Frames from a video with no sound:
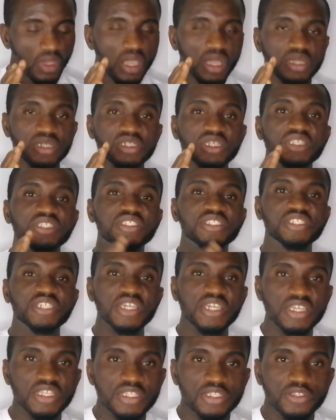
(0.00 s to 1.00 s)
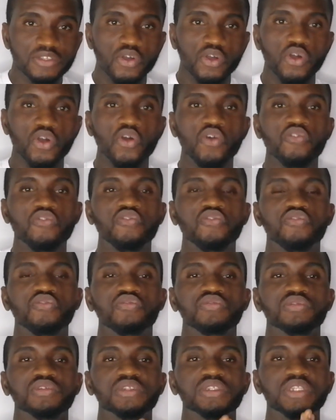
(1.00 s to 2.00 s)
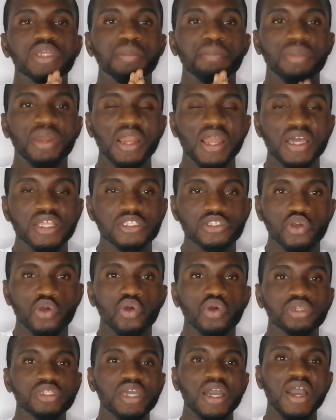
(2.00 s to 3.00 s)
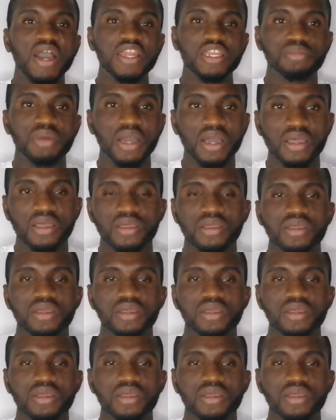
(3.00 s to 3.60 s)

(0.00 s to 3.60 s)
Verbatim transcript: the gene of the plant or the animal